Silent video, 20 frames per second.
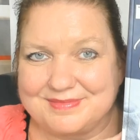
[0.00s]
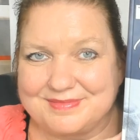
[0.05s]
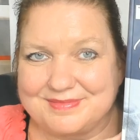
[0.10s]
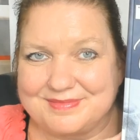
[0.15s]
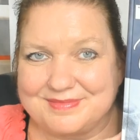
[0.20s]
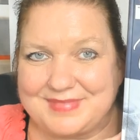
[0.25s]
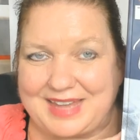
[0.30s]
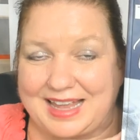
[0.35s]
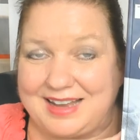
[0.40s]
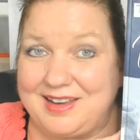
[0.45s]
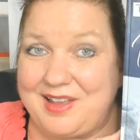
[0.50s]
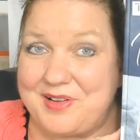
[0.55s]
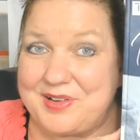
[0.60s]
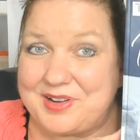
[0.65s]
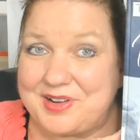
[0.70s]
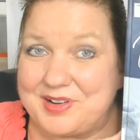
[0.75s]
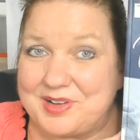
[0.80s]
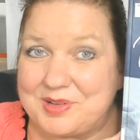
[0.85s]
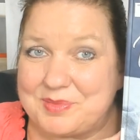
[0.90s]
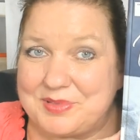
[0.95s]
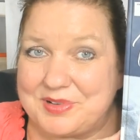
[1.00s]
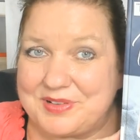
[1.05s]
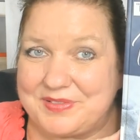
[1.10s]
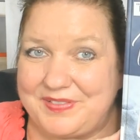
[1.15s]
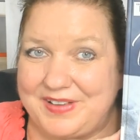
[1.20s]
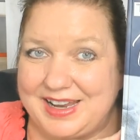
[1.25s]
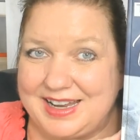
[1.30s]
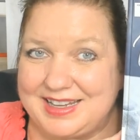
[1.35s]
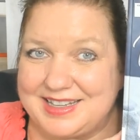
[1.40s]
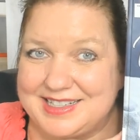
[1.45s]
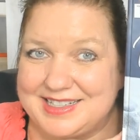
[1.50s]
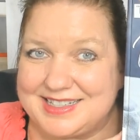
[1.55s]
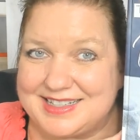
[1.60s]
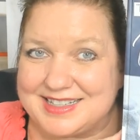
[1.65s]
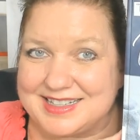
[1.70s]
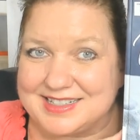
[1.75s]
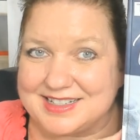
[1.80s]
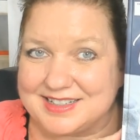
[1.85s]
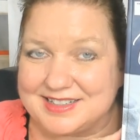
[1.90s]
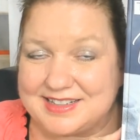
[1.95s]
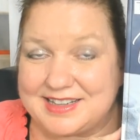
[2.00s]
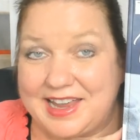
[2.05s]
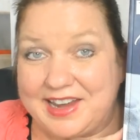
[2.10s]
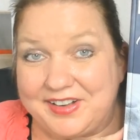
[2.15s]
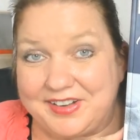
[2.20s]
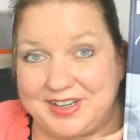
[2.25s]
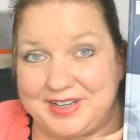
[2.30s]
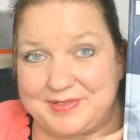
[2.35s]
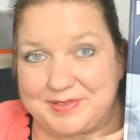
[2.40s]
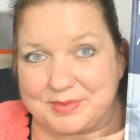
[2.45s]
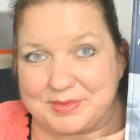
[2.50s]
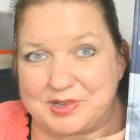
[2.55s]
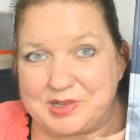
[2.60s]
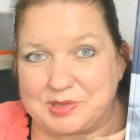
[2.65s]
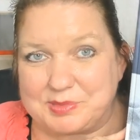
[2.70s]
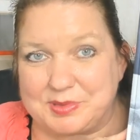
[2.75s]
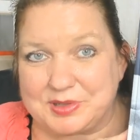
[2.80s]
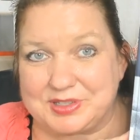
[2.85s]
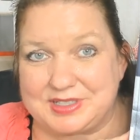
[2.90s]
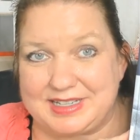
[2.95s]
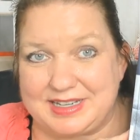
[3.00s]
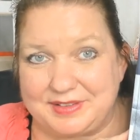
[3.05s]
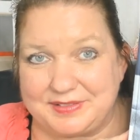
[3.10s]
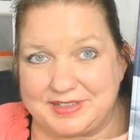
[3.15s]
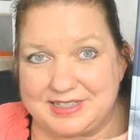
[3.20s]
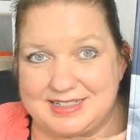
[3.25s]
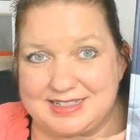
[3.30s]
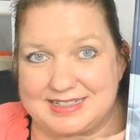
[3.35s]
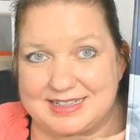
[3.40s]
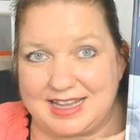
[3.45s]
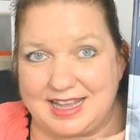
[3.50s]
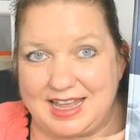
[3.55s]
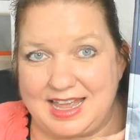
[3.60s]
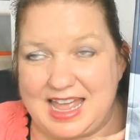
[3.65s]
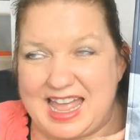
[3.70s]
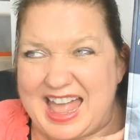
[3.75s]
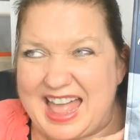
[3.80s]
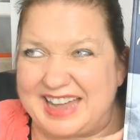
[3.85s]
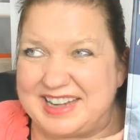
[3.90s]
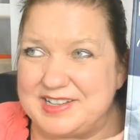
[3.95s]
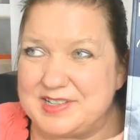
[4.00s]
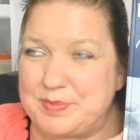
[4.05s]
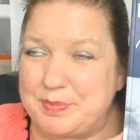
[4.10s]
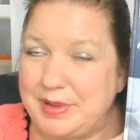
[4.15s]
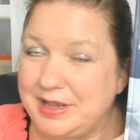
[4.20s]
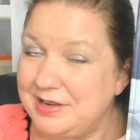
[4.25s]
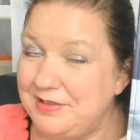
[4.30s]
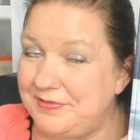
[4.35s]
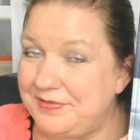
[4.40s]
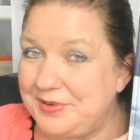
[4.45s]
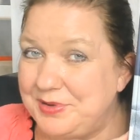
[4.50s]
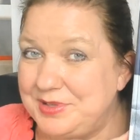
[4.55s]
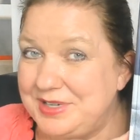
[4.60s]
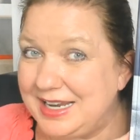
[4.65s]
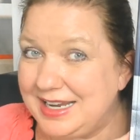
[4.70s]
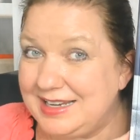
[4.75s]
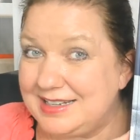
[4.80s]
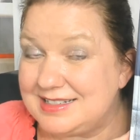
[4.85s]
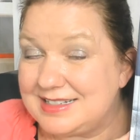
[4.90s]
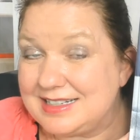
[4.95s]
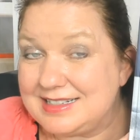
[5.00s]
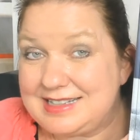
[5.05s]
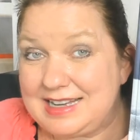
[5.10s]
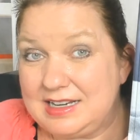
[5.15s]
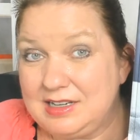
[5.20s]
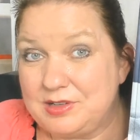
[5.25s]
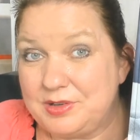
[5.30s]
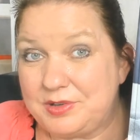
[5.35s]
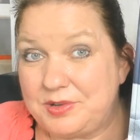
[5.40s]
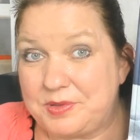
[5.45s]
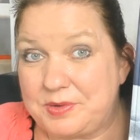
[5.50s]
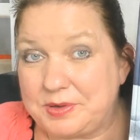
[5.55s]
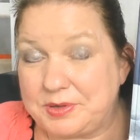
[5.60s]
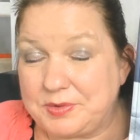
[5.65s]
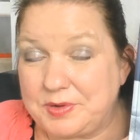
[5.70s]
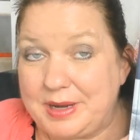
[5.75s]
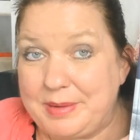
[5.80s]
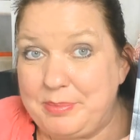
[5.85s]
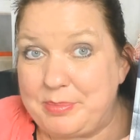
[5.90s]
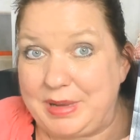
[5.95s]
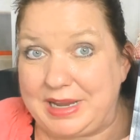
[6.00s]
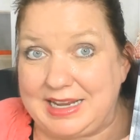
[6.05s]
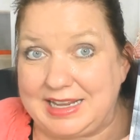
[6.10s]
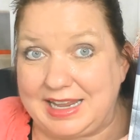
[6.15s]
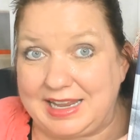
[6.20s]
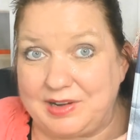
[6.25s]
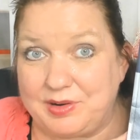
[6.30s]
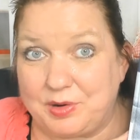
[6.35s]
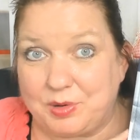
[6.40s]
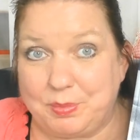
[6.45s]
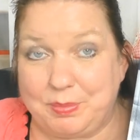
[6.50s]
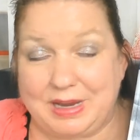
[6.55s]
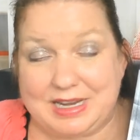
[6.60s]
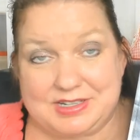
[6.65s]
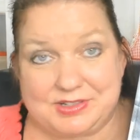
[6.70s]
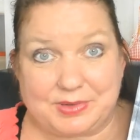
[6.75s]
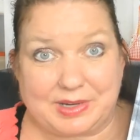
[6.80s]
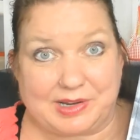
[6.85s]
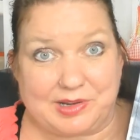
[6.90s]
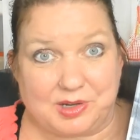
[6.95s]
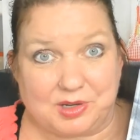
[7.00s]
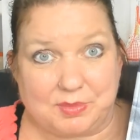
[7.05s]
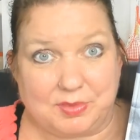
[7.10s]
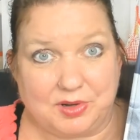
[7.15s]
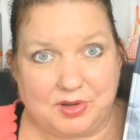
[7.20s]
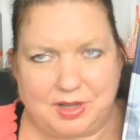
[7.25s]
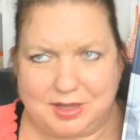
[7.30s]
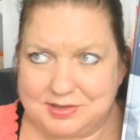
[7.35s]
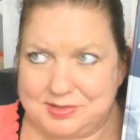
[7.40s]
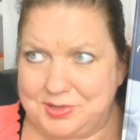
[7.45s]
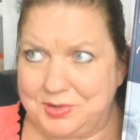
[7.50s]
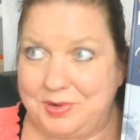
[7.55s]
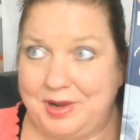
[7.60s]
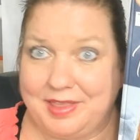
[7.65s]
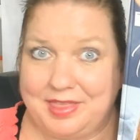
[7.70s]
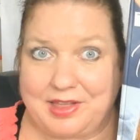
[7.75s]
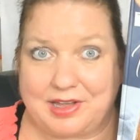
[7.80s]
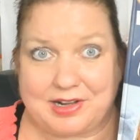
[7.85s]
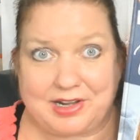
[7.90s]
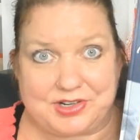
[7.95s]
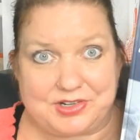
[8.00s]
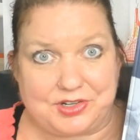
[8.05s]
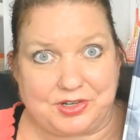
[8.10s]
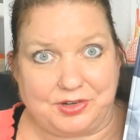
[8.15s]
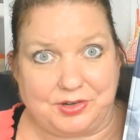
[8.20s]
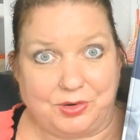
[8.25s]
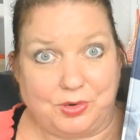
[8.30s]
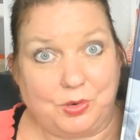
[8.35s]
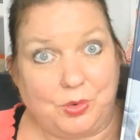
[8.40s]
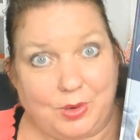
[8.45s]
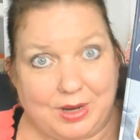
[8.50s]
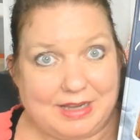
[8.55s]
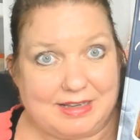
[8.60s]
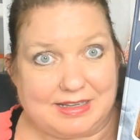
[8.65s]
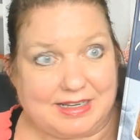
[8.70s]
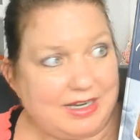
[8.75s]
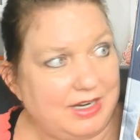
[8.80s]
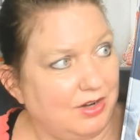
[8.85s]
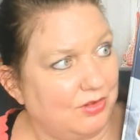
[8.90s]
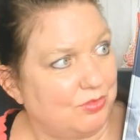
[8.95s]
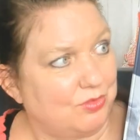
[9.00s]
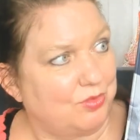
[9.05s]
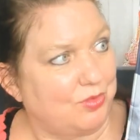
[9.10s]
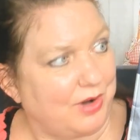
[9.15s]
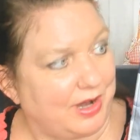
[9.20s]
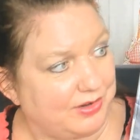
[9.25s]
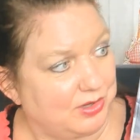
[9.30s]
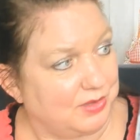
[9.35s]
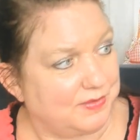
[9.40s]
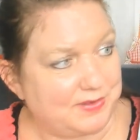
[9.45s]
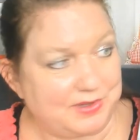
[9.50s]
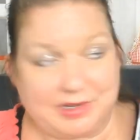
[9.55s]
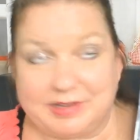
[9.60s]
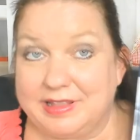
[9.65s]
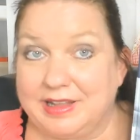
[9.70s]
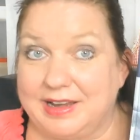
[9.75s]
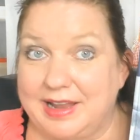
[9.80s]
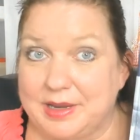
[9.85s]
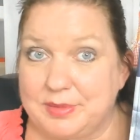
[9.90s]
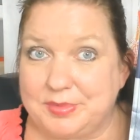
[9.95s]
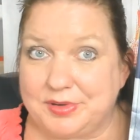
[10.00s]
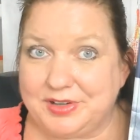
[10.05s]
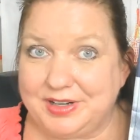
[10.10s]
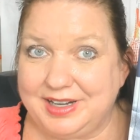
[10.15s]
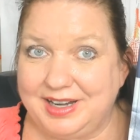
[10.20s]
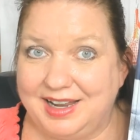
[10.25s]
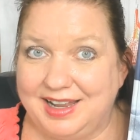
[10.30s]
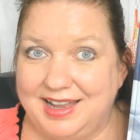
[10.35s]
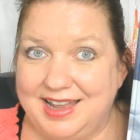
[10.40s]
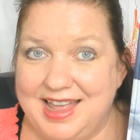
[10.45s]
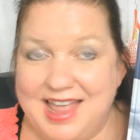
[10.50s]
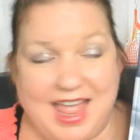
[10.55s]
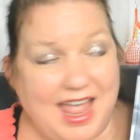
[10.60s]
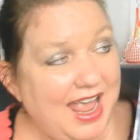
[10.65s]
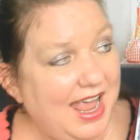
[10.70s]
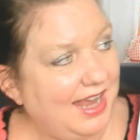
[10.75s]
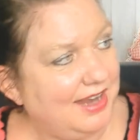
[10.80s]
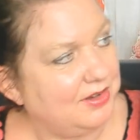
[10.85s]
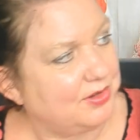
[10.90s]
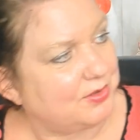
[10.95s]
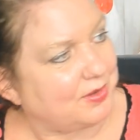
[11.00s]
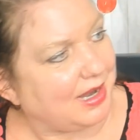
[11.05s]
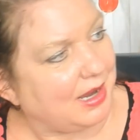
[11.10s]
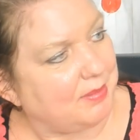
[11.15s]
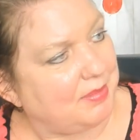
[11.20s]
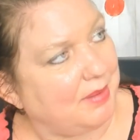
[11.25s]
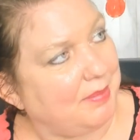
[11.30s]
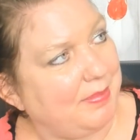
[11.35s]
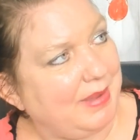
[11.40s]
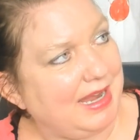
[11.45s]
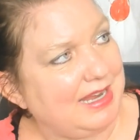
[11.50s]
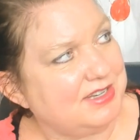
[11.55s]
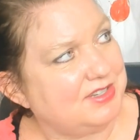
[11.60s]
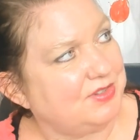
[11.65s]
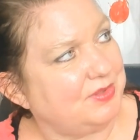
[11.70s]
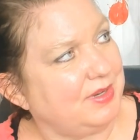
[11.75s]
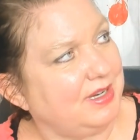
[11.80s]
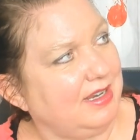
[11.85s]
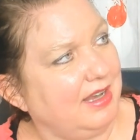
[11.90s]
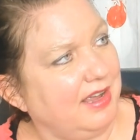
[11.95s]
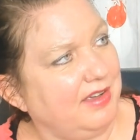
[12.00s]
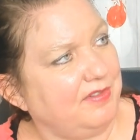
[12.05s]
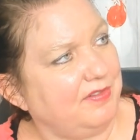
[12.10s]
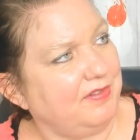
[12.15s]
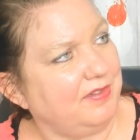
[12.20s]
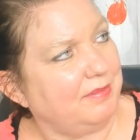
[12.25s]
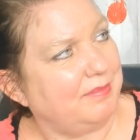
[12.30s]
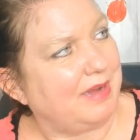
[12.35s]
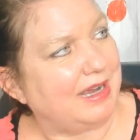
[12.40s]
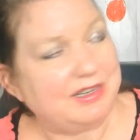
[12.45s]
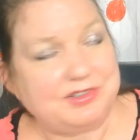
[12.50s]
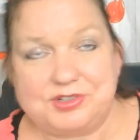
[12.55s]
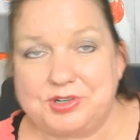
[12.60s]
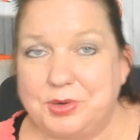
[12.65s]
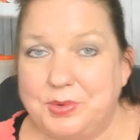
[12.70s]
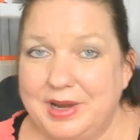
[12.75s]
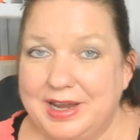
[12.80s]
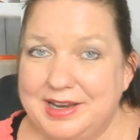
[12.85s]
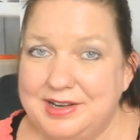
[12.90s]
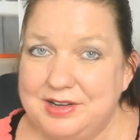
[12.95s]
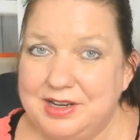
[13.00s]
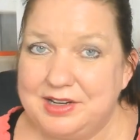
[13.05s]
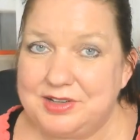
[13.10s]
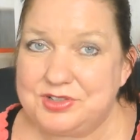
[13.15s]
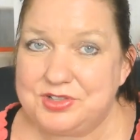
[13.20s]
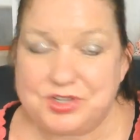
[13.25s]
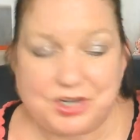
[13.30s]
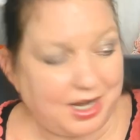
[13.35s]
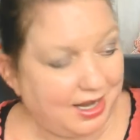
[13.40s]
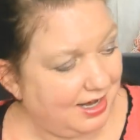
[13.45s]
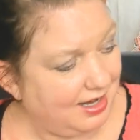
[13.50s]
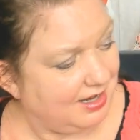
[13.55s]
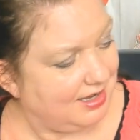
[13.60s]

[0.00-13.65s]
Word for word: Hello cookbook fans, this is Carrie from Cookbook Divas, and it's been a few days since I looked through a baking or pastry cookbook, so I thought I should quickly run over to the library and grab Pastry Love by Joanne Chang,